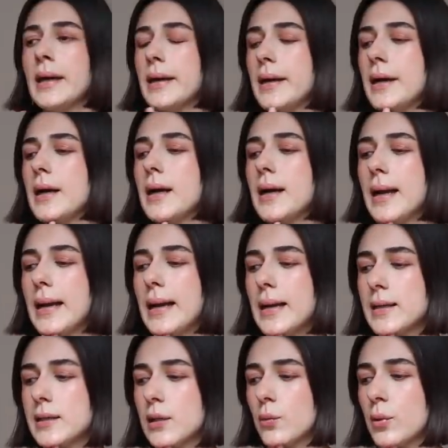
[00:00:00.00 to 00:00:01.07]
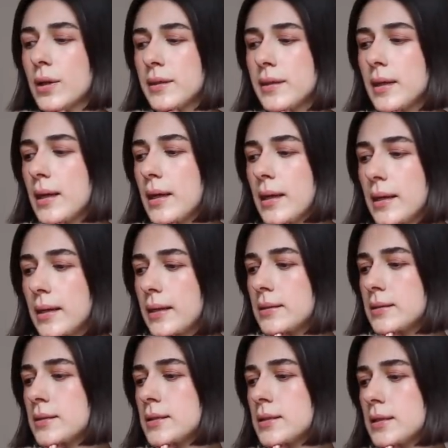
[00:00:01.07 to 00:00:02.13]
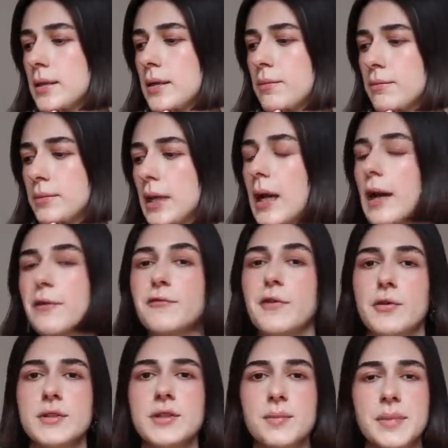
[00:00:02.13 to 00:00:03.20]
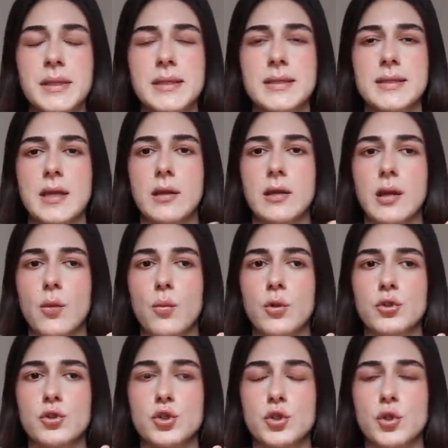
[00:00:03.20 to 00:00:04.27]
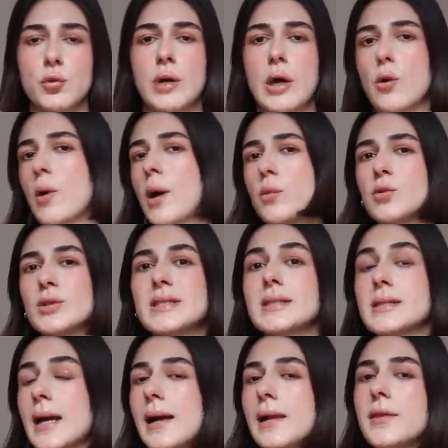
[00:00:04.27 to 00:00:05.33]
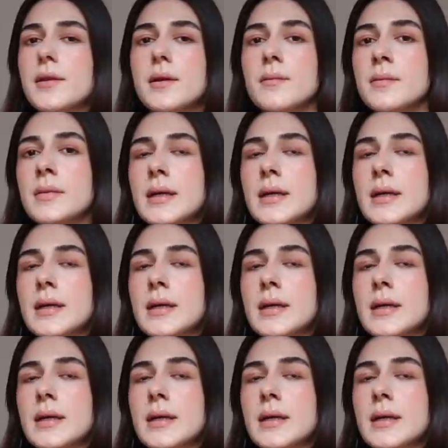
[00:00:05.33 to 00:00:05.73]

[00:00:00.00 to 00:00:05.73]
And I went there and yeah, I found some pieces and I want to show you how I would style them